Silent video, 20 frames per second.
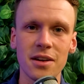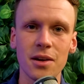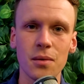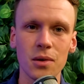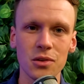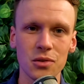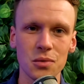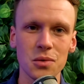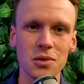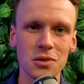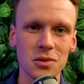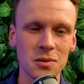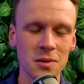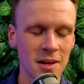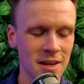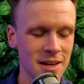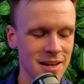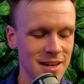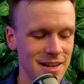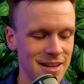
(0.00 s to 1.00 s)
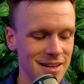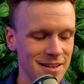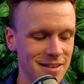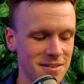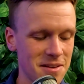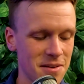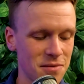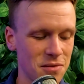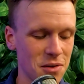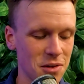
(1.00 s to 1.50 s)
I once was.
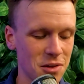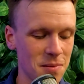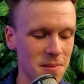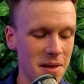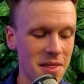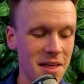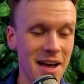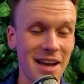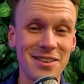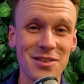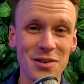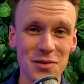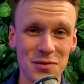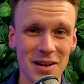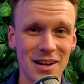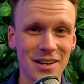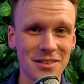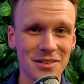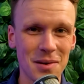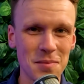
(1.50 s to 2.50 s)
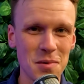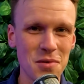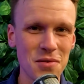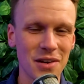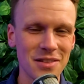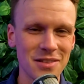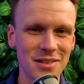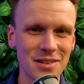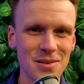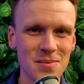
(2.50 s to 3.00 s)
So I've talked about that enough now, so I'll move
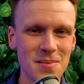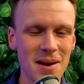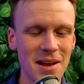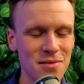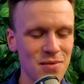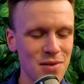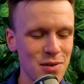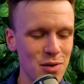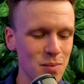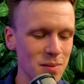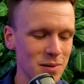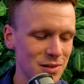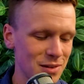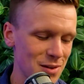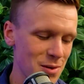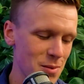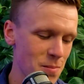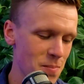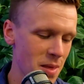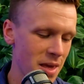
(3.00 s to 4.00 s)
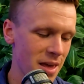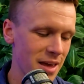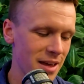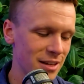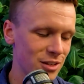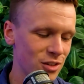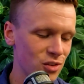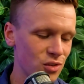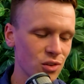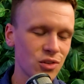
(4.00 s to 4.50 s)
on to benefit number 2.
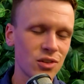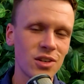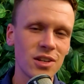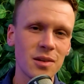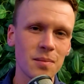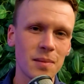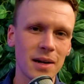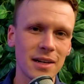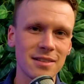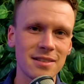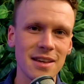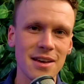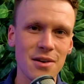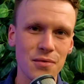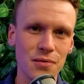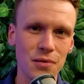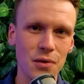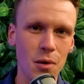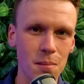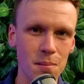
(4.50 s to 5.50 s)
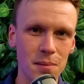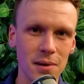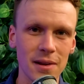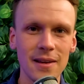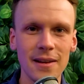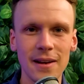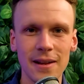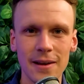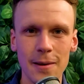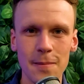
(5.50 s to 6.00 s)
Trusting myself
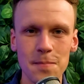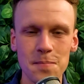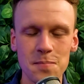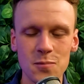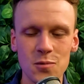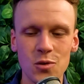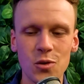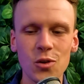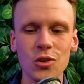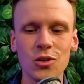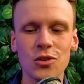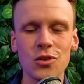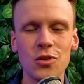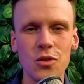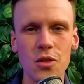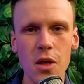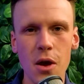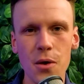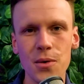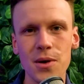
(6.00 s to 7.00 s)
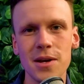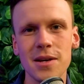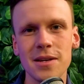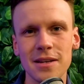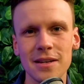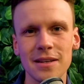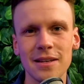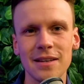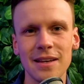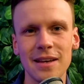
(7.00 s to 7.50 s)
completely. Just knowing
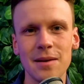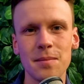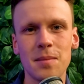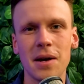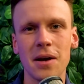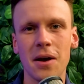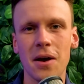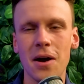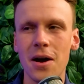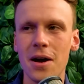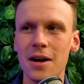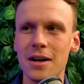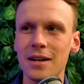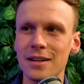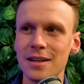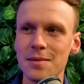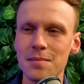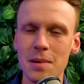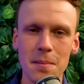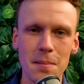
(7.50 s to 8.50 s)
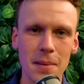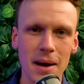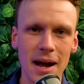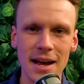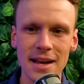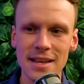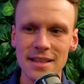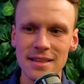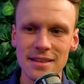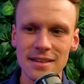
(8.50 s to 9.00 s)
in my heart, in my
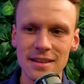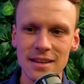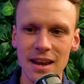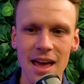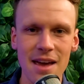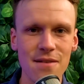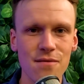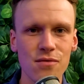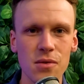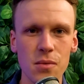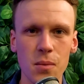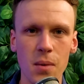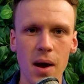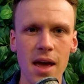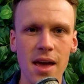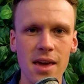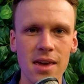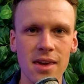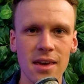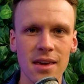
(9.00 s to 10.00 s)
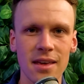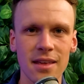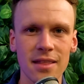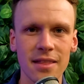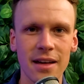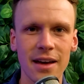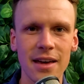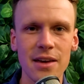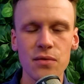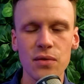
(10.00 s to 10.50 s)
mind, in every way,
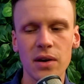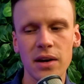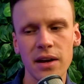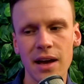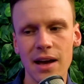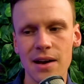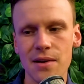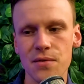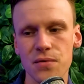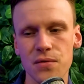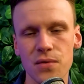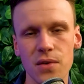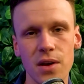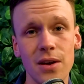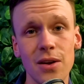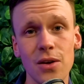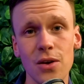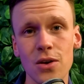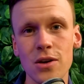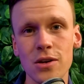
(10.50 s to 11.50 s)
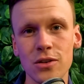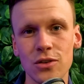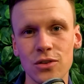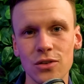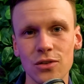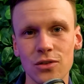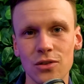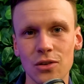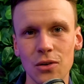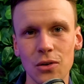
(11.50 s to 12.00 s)
that if I have an urge
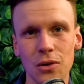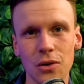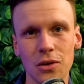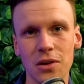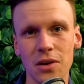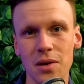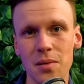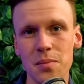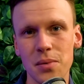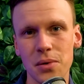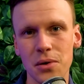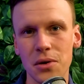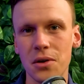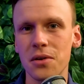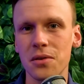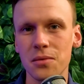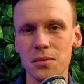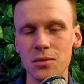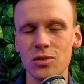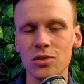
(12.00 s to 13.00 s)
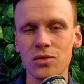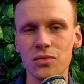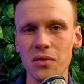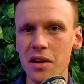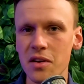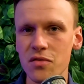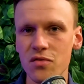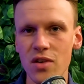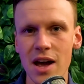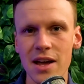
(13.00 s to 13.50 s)
to look at porn, which is
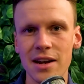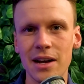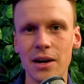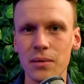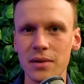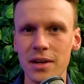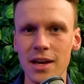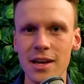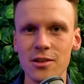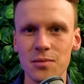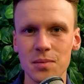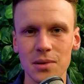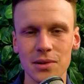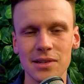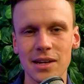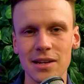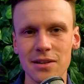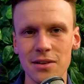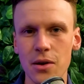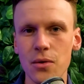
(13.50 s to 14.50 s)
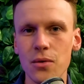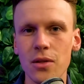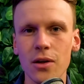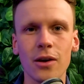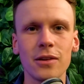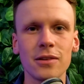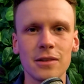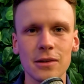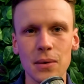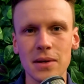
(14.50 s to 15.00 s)
very rare nowadays because I know the
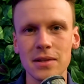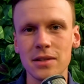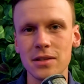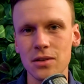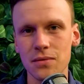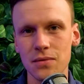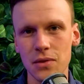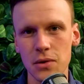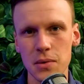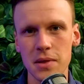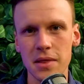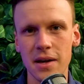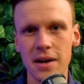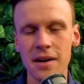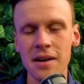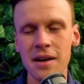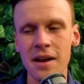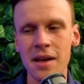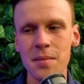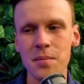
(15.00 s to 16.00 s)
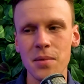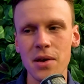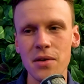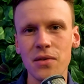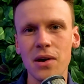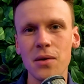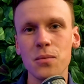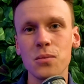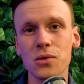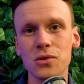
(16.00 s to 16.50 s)
consequences of doing that, but if
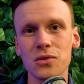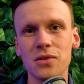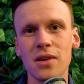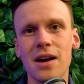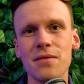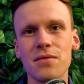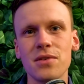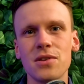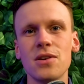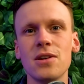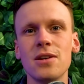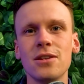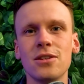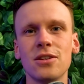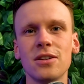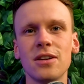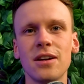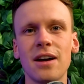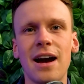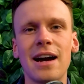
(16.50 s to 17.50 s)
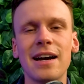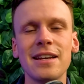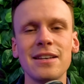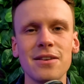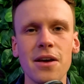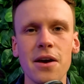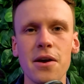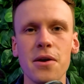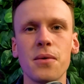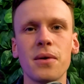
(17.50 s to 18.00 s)
I was to have an urge, I
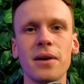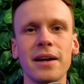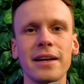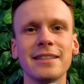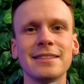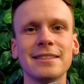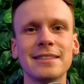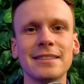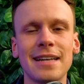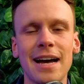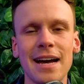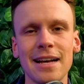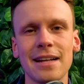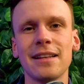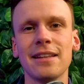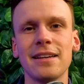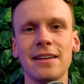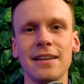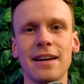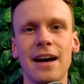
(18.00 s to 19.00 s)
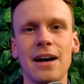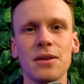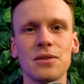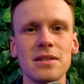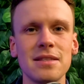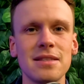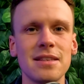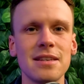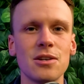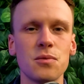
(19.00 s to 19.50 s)
know exactly how to
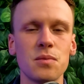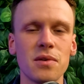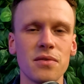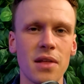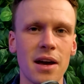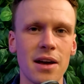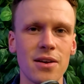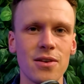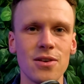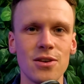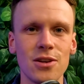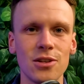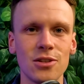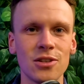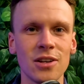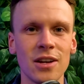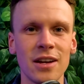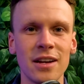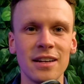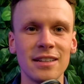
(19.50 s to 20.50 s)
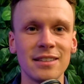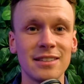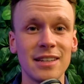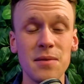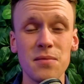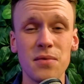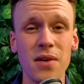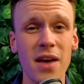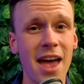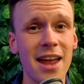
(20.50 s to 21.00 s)
deal with that urge.
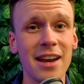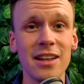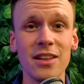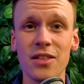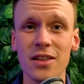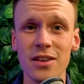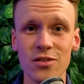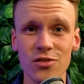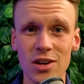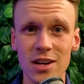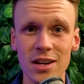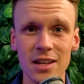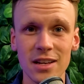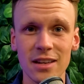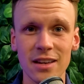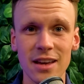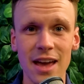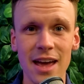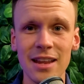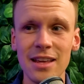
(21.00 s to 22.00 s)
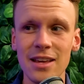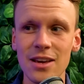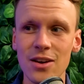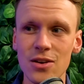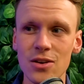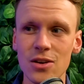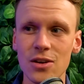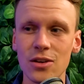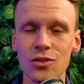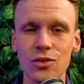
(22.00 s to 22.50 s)
Same for anything really. Any
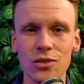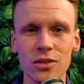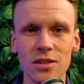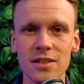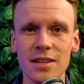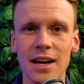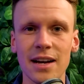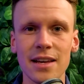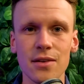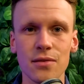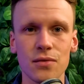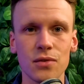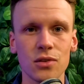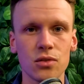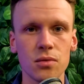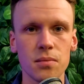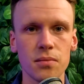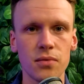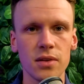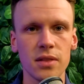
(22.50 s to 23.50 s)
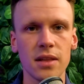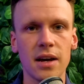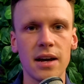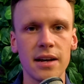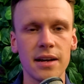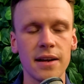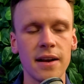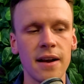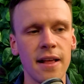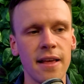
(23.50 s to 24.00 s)
urge or desire for something
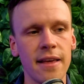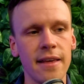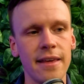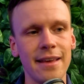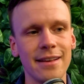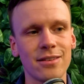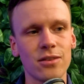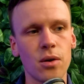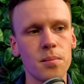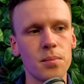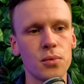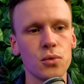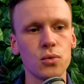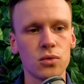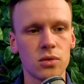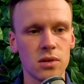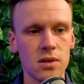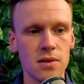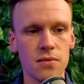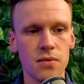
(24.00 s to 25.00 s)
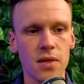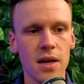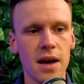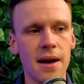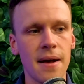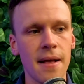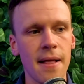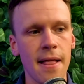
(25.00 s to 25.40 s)
that is compulsive, that